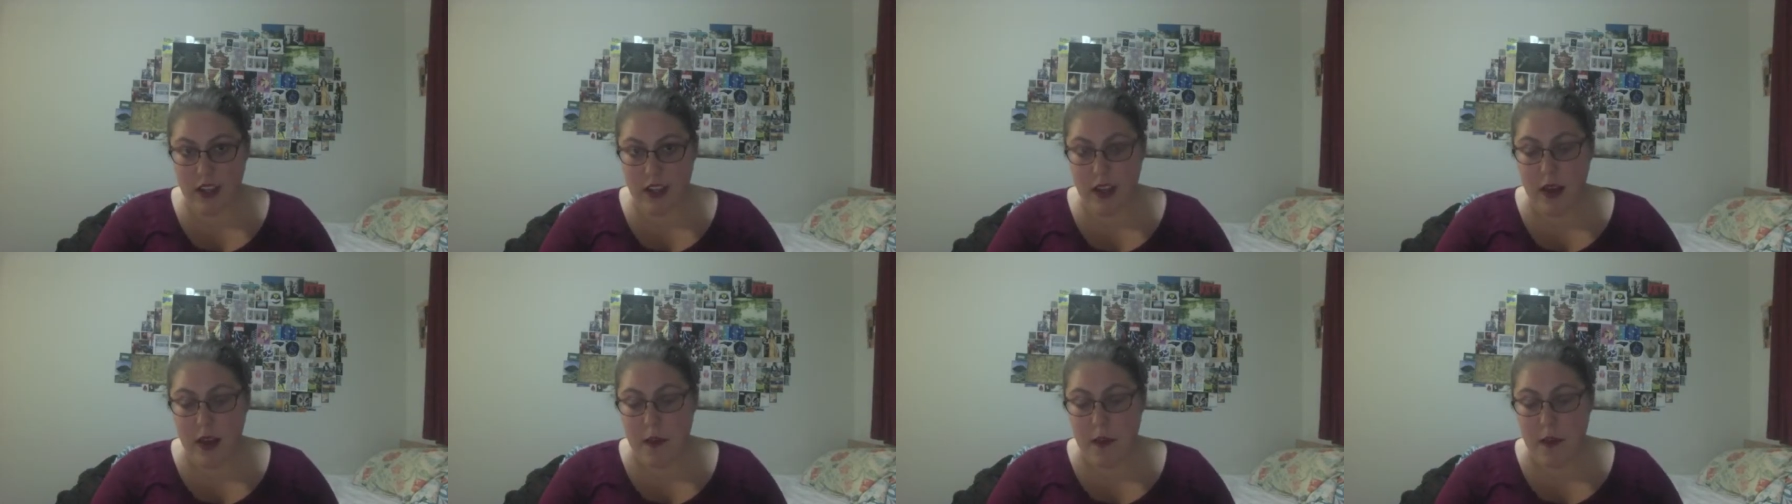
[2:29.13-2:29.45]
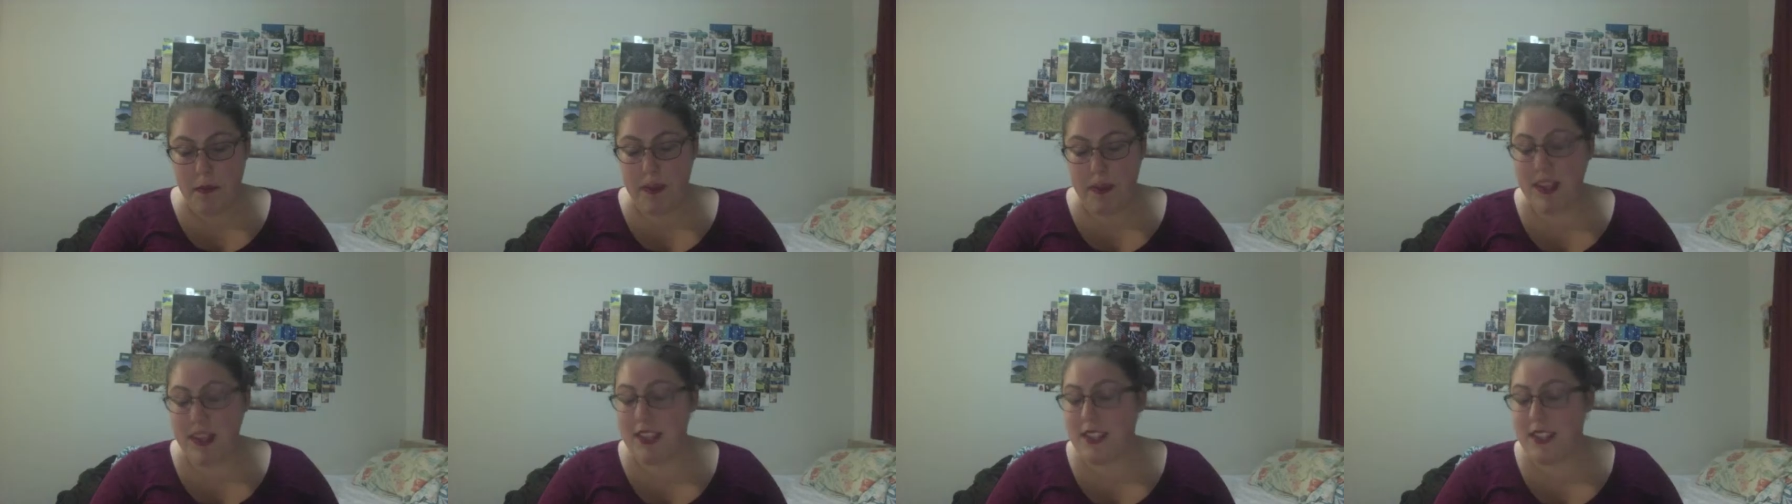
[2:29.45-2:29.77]

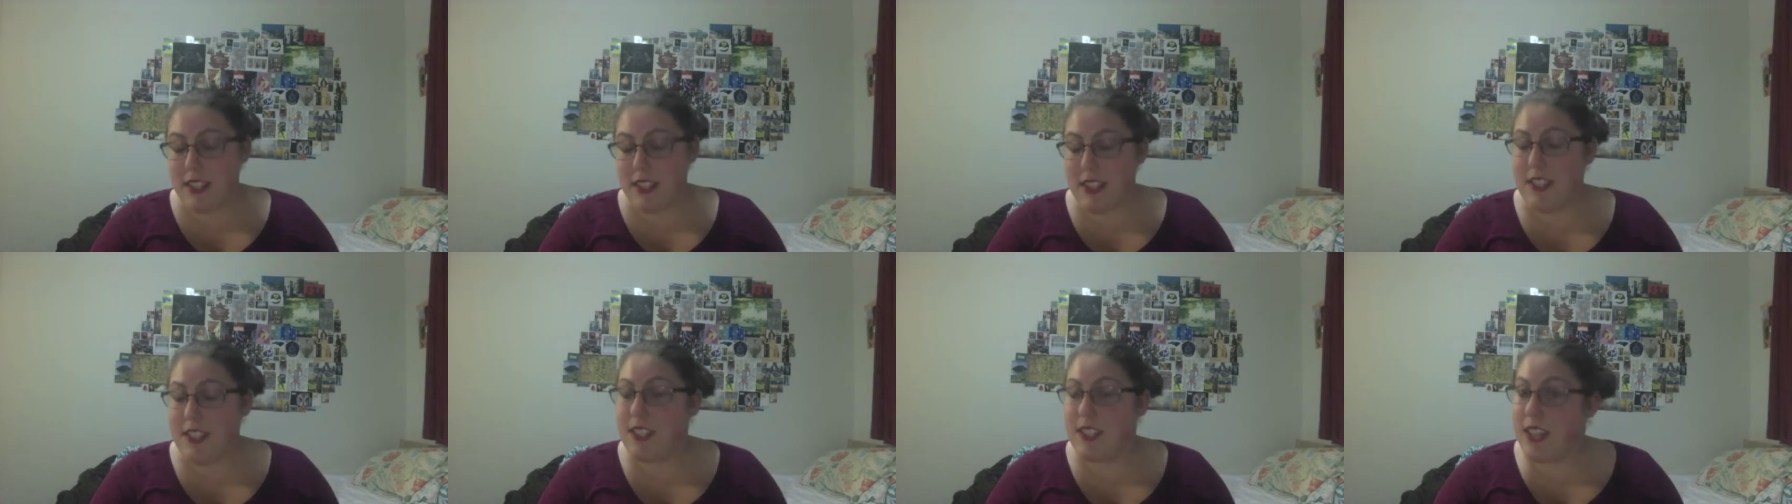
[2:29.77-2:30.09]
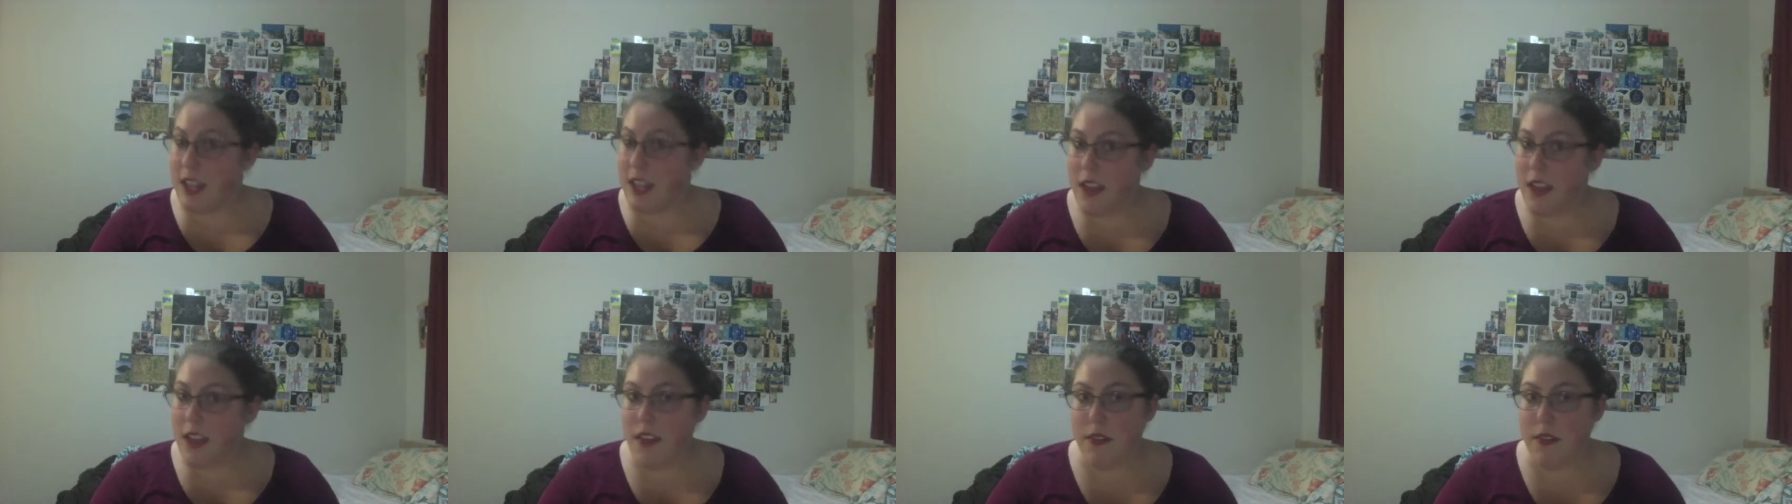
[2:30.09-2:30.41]
because it is set in
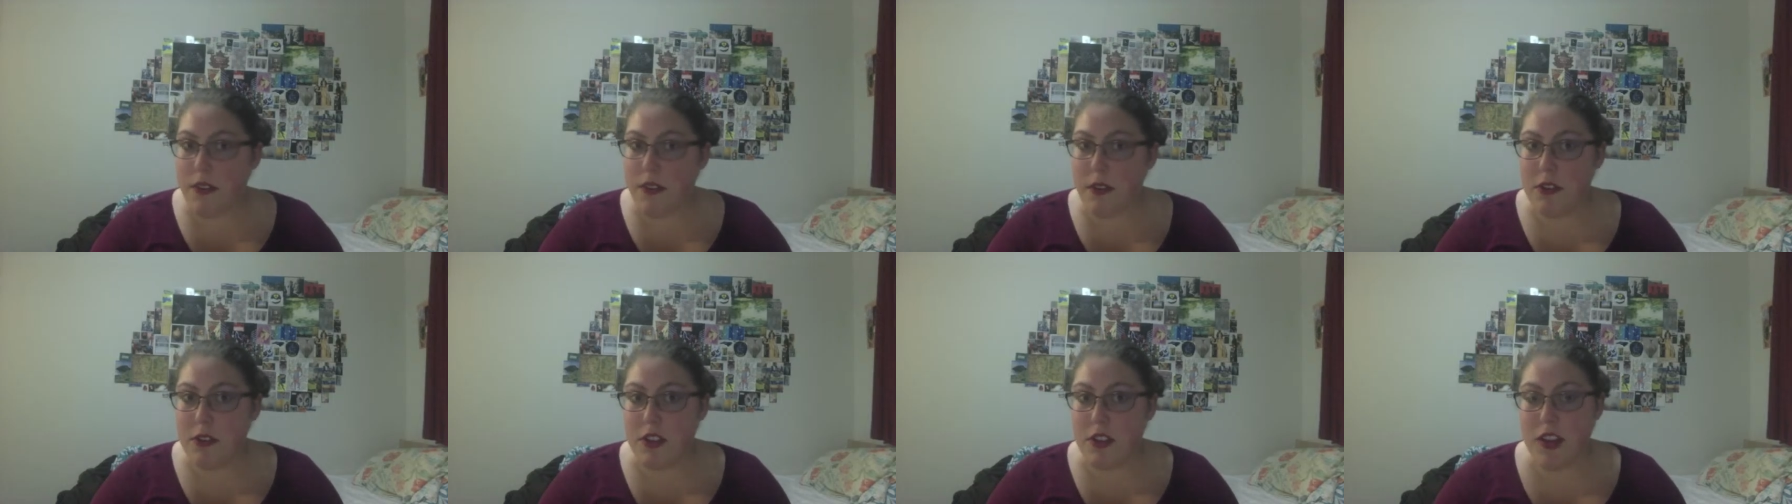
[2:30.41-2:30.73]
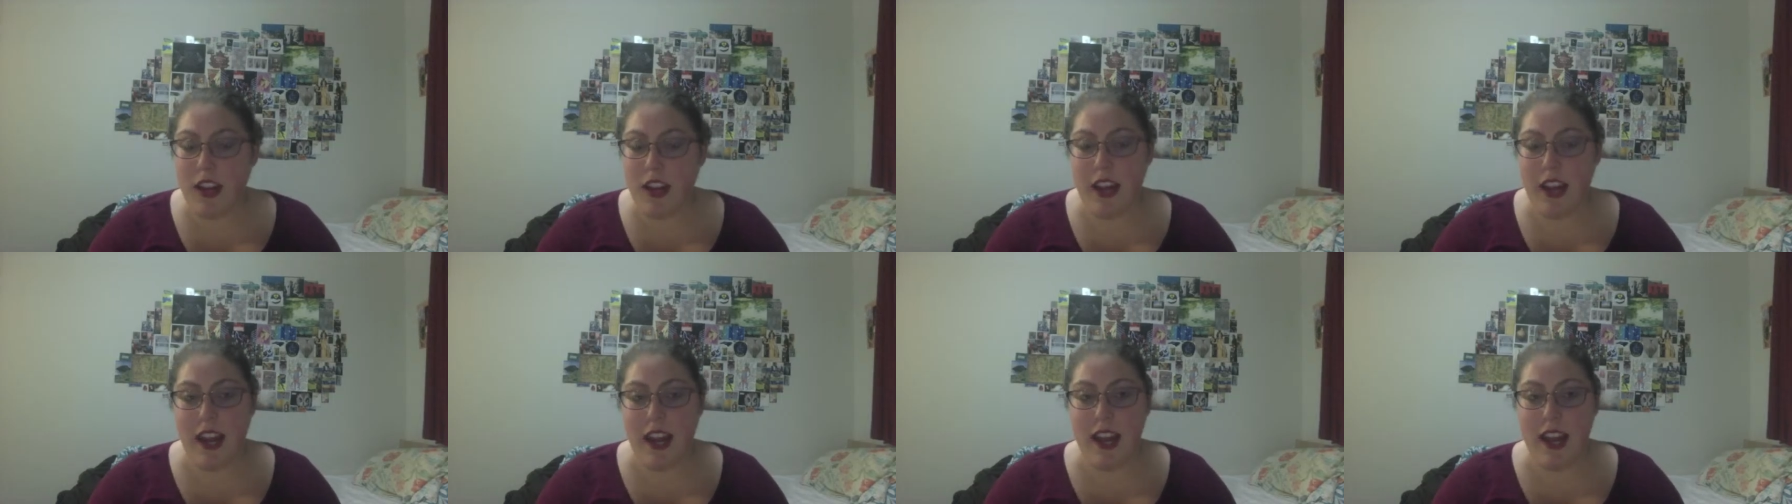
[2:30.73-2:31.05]
the future and
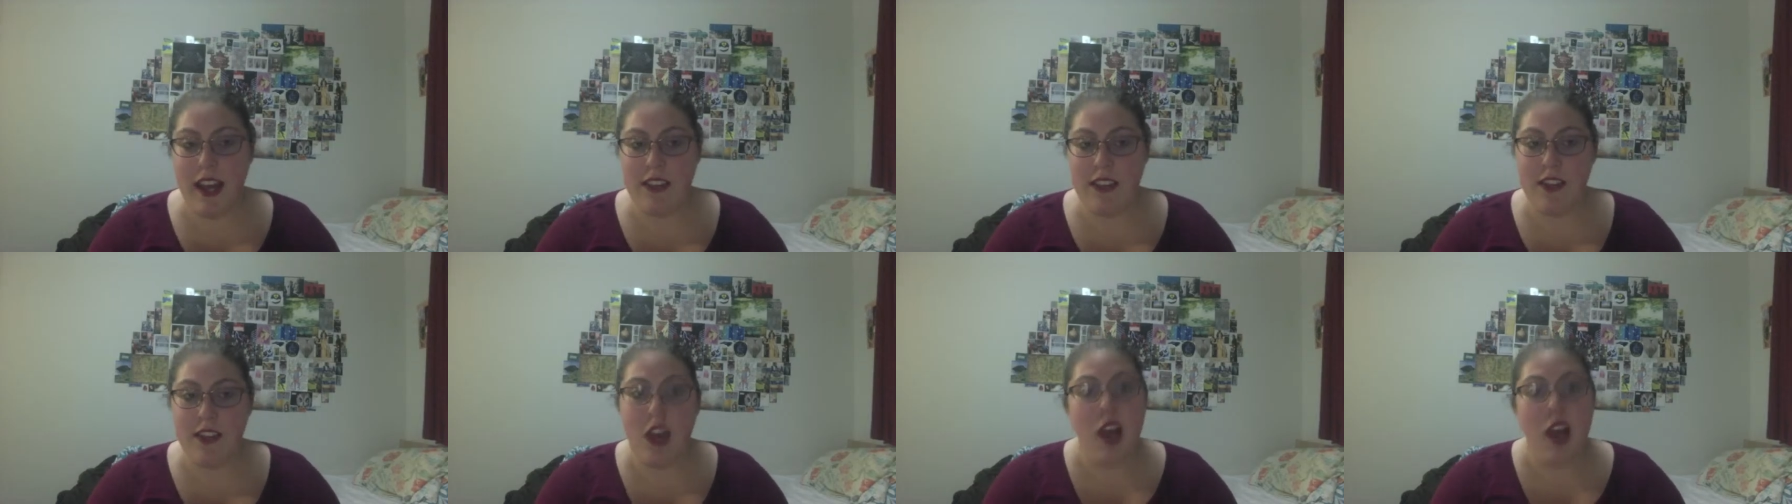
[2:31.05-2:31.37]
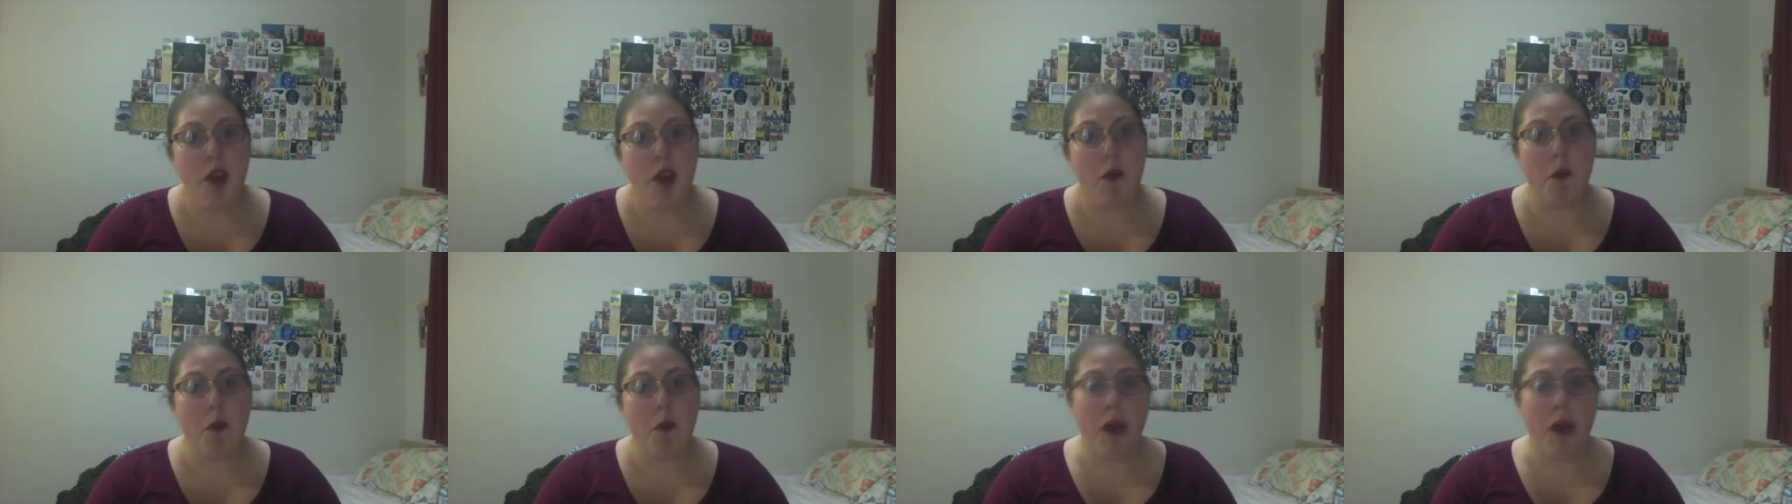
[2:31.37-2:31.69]
has
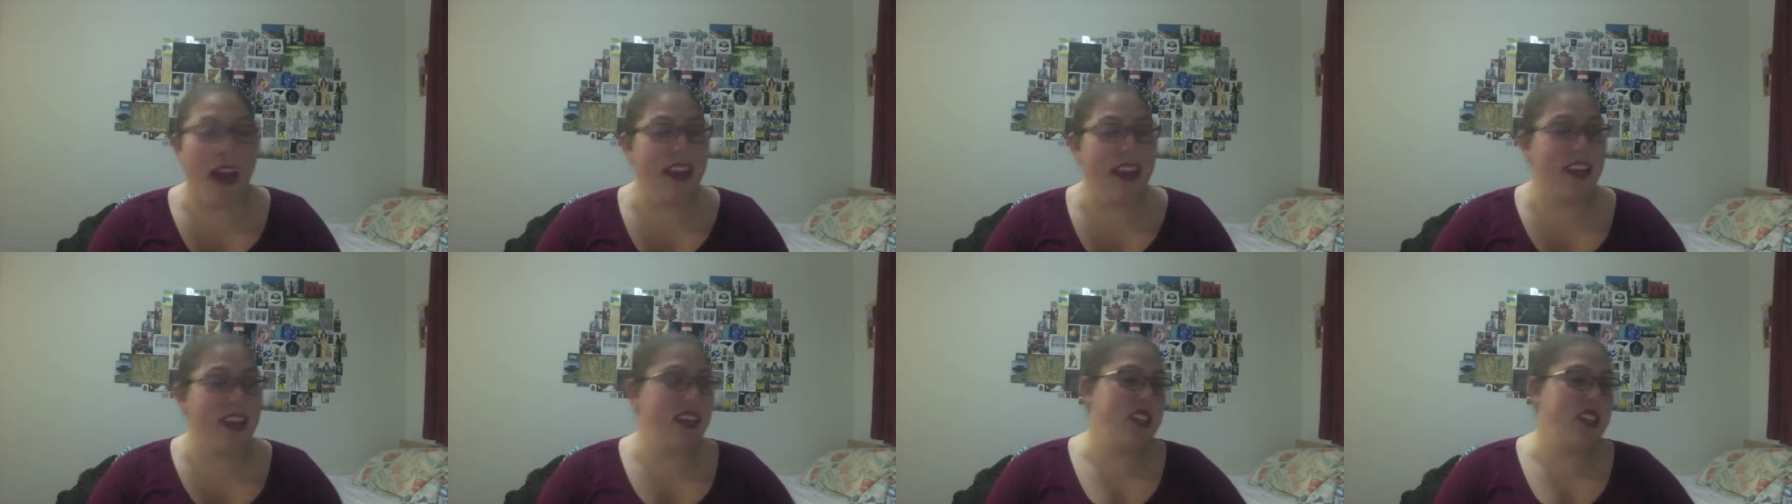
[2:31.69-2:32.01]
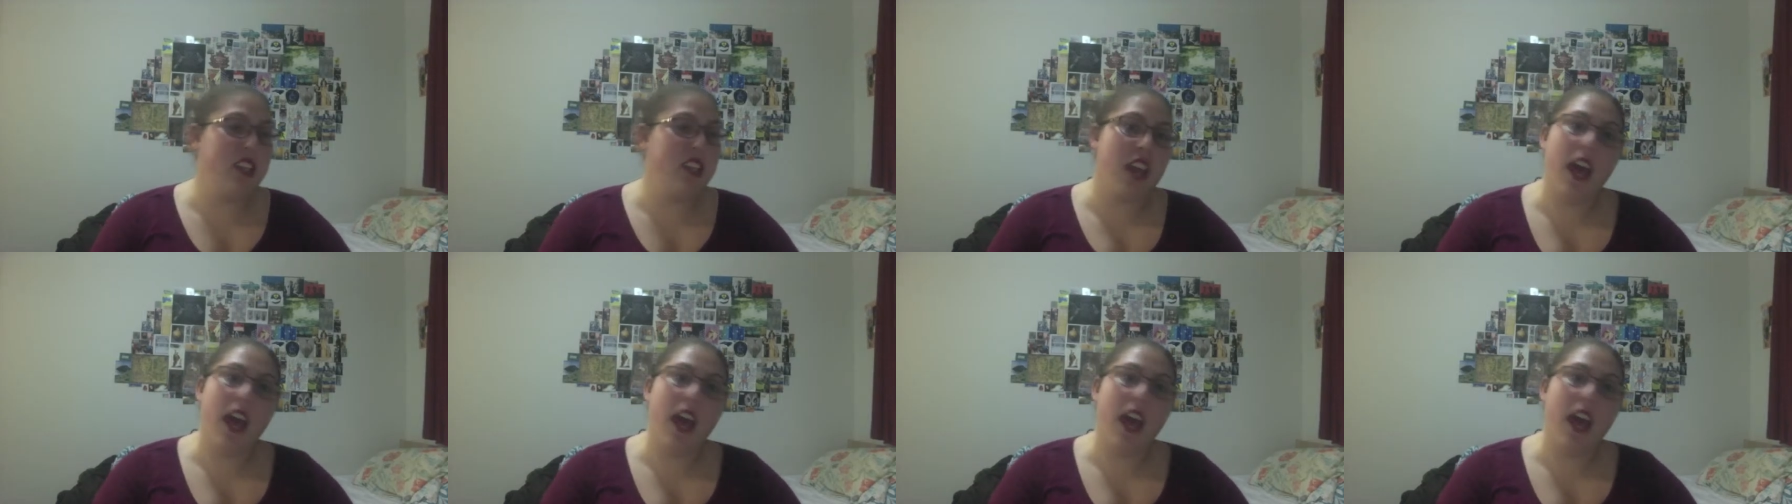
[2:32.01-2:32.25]
wacky genetic